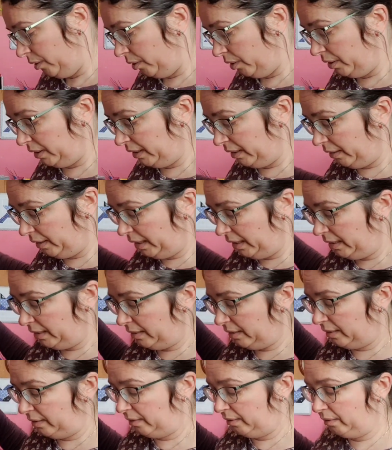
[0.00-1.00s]
until
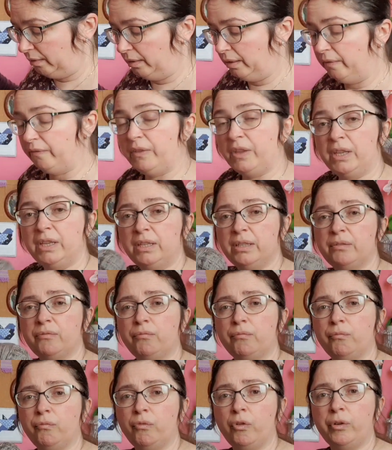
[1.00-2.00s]
these, if these
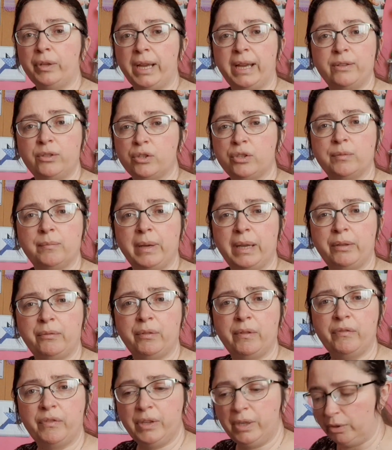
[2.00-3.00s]
run out. It doesn't matter
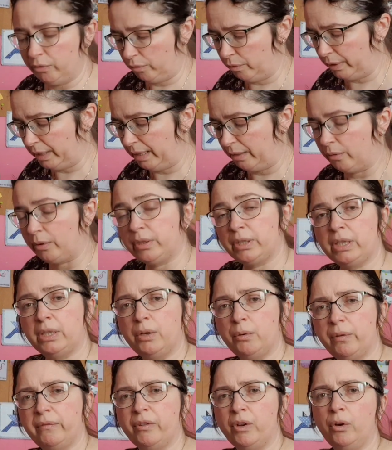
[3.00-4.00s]
if these run out because I
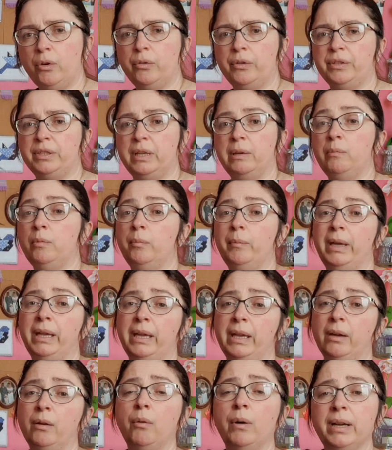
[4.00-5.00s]
know I've got others. It will
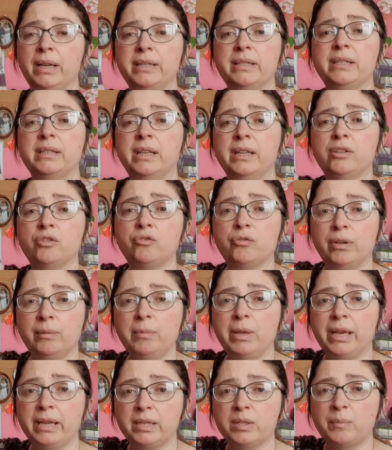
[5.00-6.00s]
make it quite an
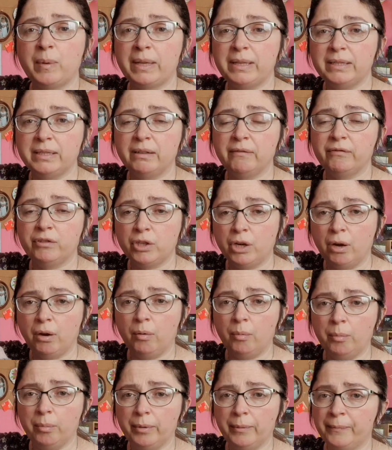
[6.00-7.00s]
extremely expensive
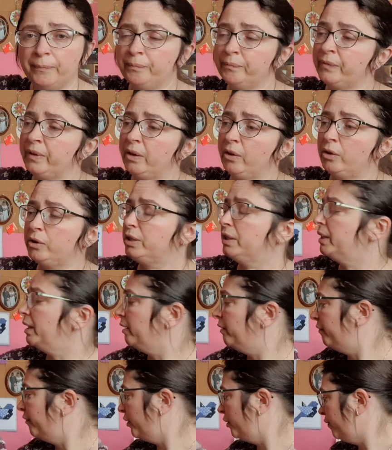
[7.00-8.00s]
top, because I
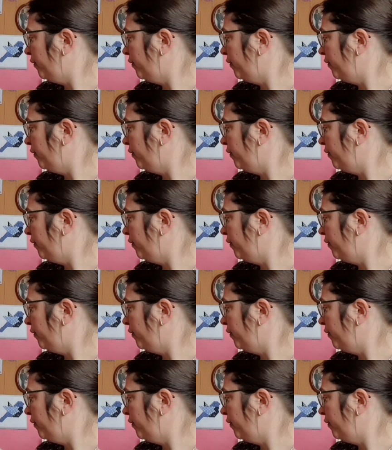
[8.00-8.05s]
think for